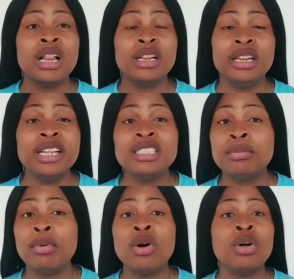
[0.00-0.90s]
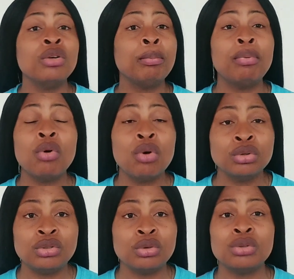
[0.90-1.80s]
Lisbon,
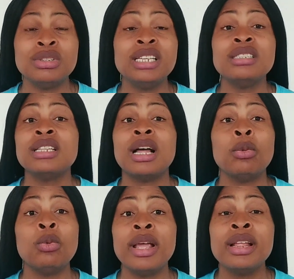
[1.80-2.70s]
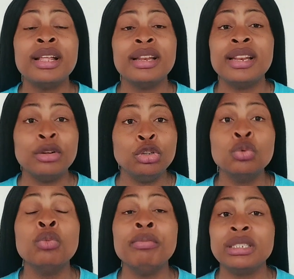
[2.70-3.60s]
Porto, these are where you
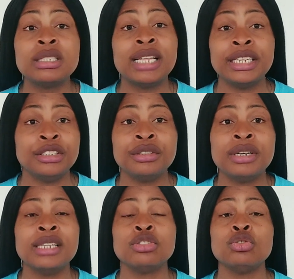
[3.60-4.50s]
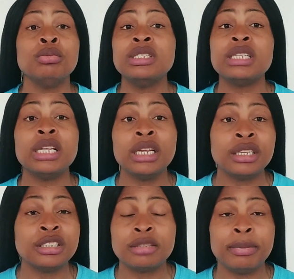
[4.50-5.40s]
meet Nigerians, you meet English
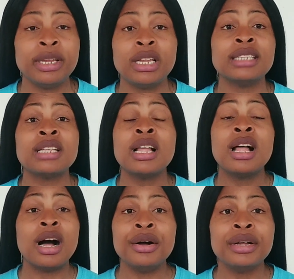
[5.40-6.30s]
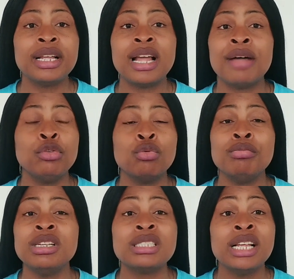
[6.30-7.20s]
speakers, Algarve, you meet
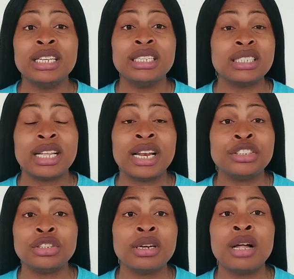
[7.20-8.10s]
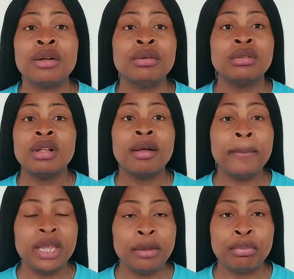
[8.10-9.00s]
international
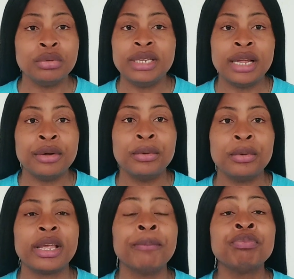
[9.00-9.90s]
people there, okay?